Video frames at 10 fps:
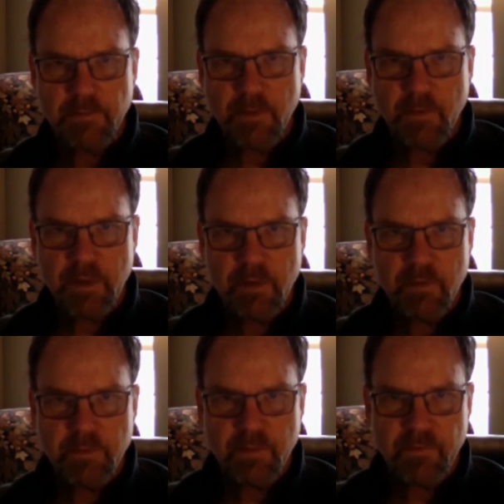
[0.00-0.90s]
we
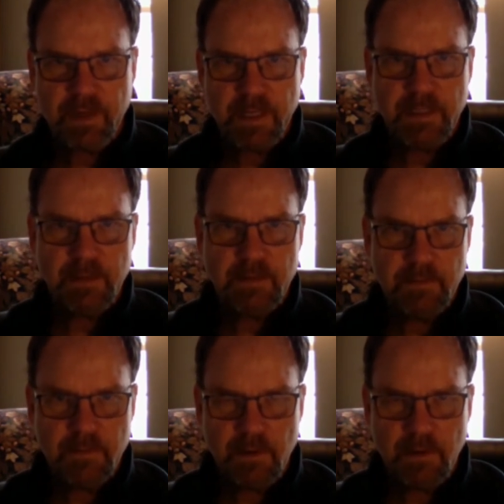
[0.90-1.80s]
would provide
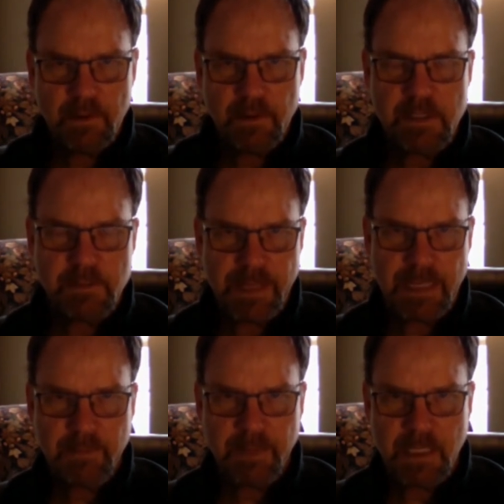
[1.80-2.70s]
all of these
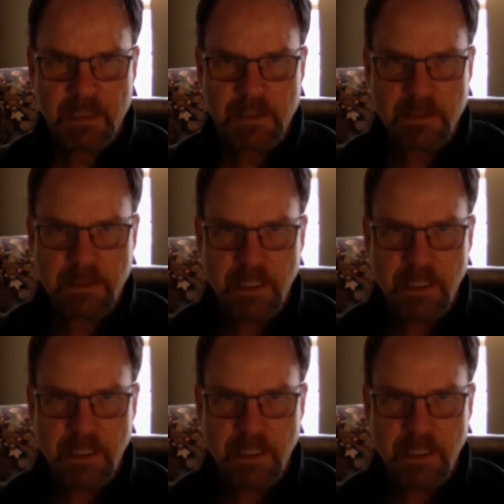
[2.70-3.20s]
backpacks,